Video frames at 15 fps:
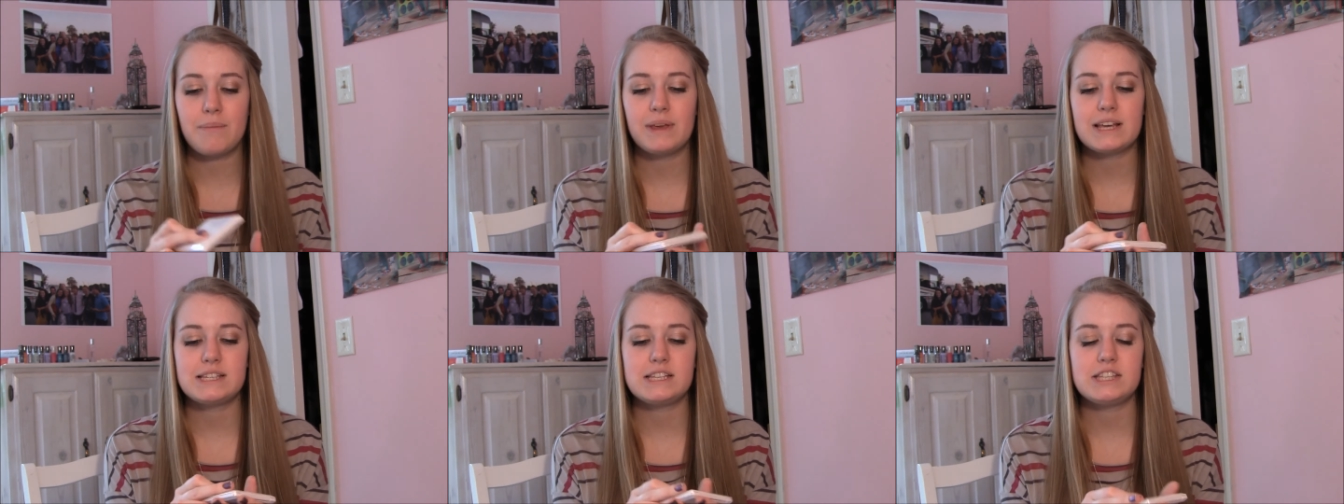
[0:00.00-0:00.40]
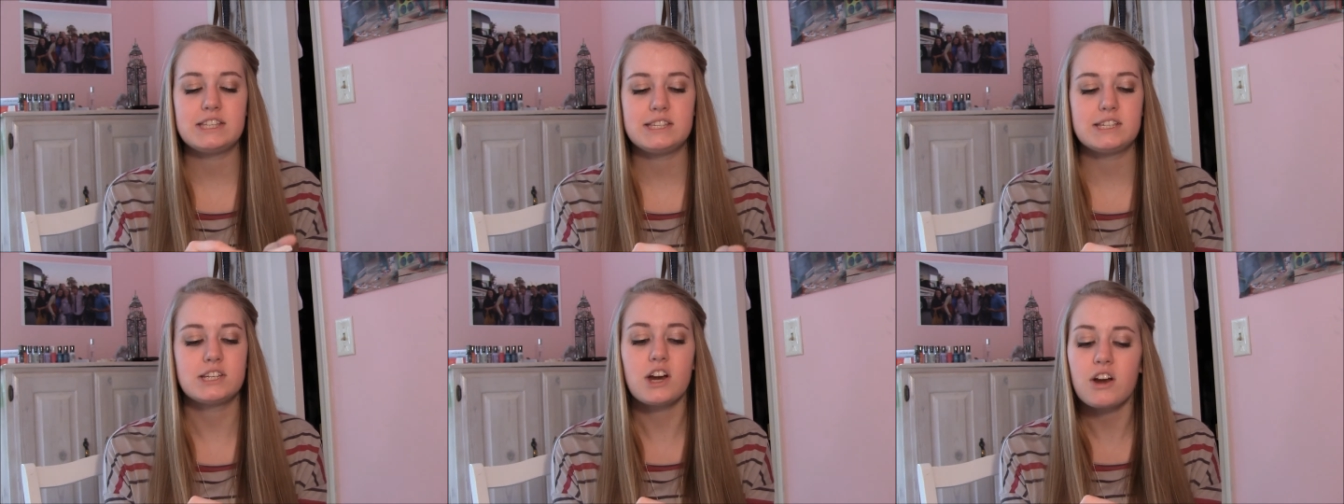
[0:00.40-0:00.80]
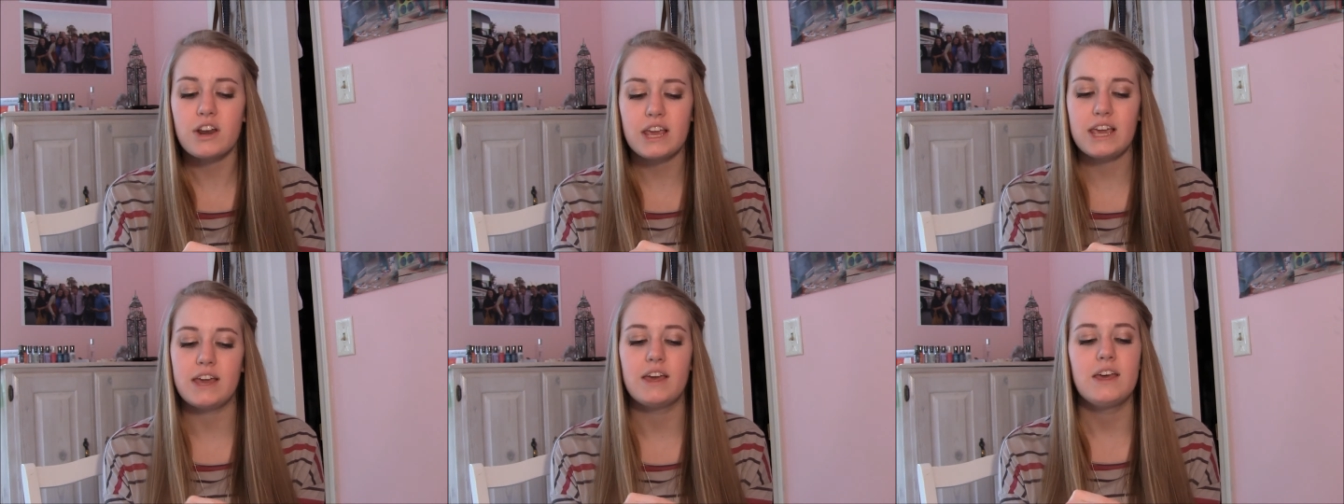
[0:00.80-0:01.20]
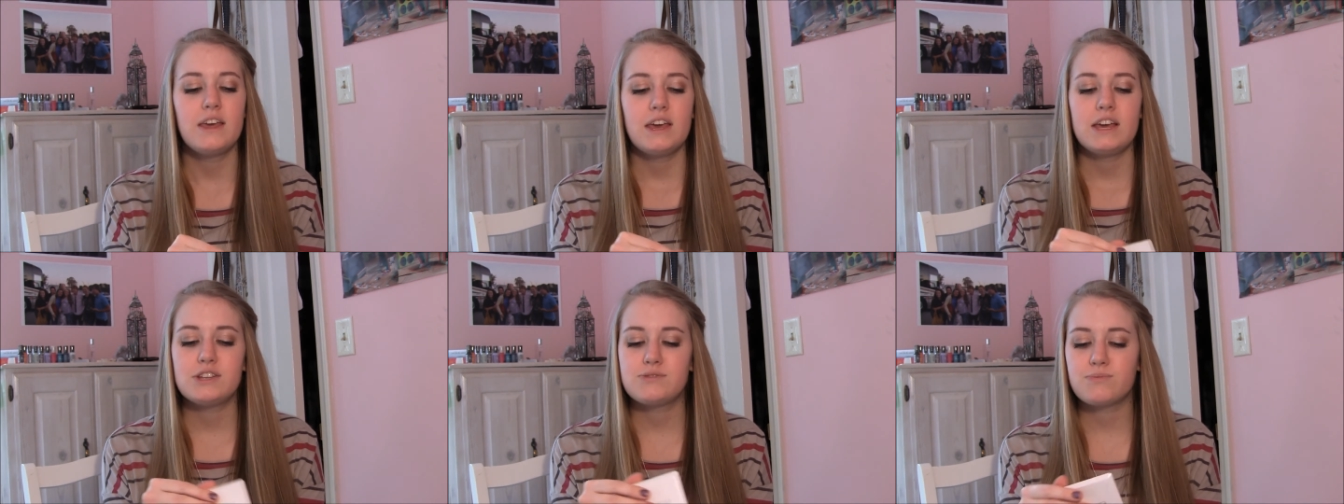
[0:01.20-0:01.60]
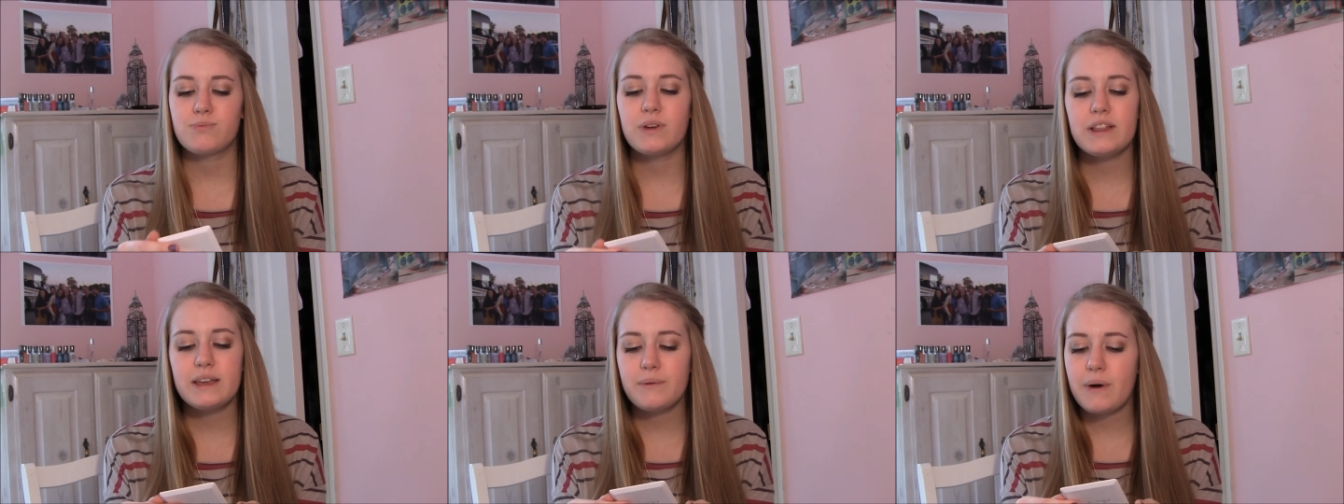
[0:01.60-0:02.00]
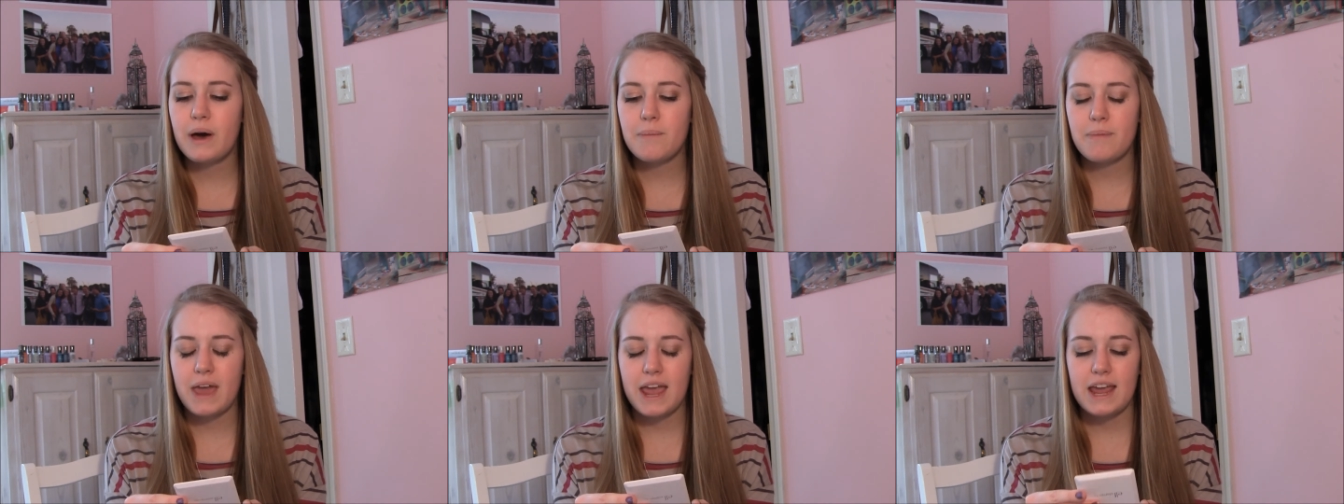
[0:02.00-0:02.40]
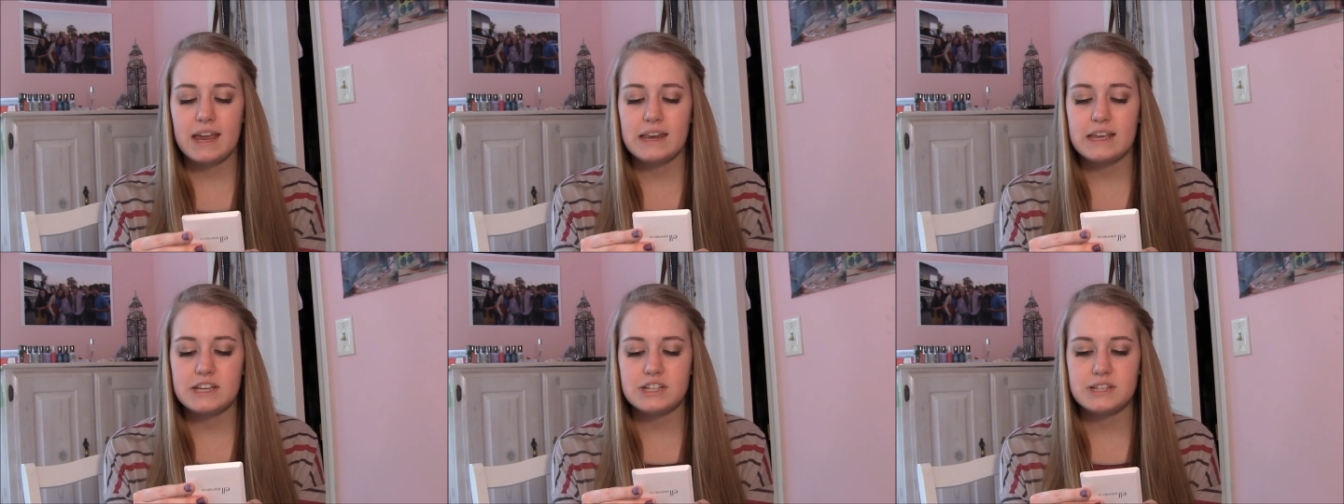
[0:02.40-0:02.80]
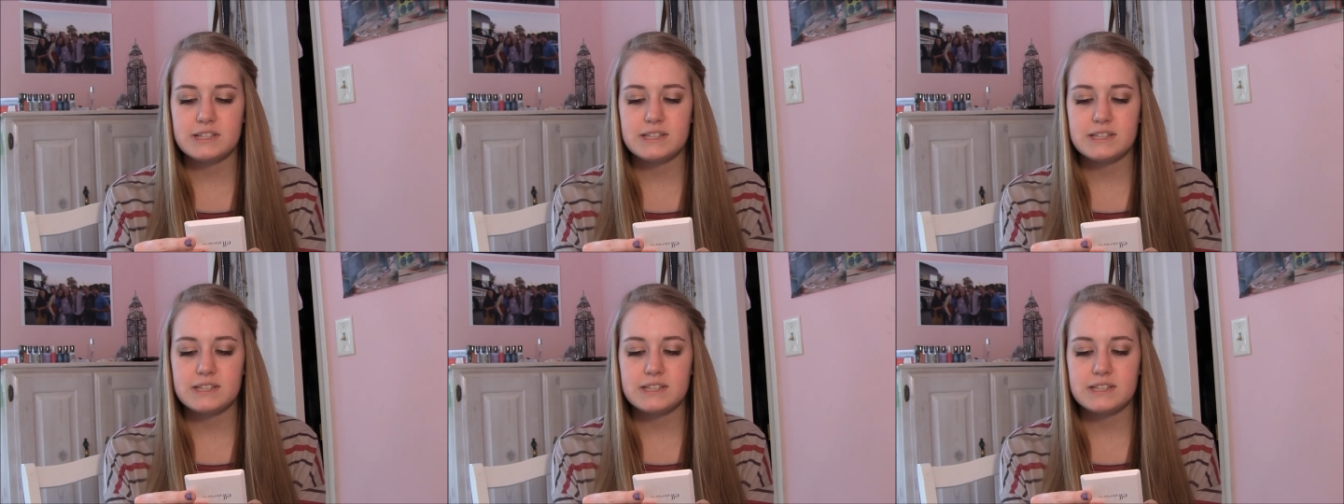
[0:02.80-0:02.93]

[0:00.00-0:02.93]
because it's sturdy, it's really well made, it